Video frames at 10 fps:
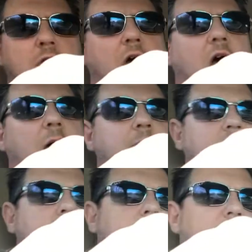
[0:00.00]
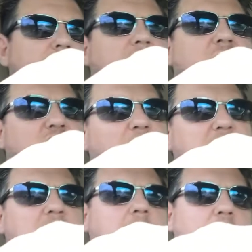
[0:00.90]
there's got to be
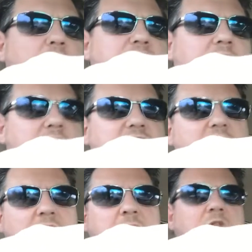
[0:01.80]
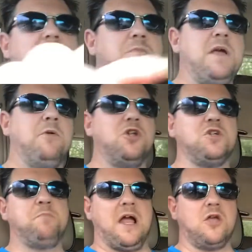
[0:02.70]
something more to this. But those people are
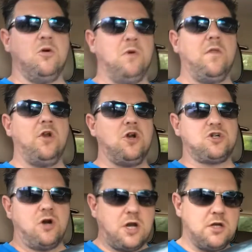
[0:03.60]
just banking on winning the lottery.